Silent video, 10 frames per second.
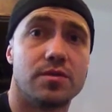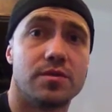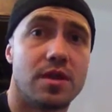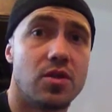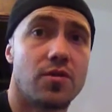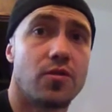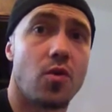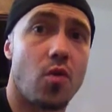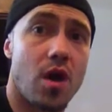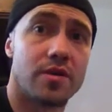They look for a
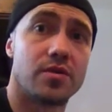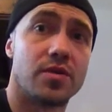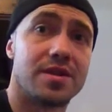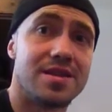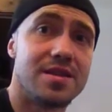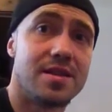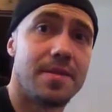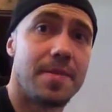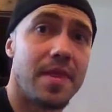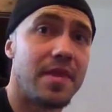want or a need,
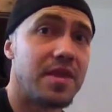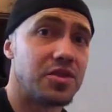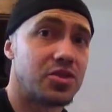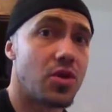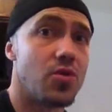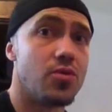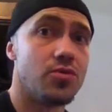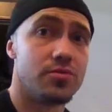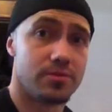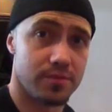and then they
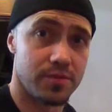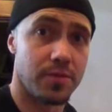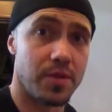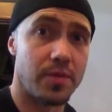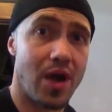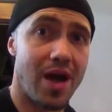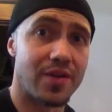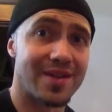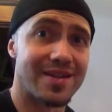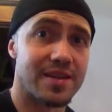show the people how
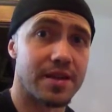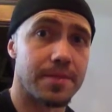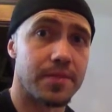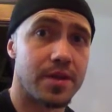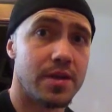they can get it.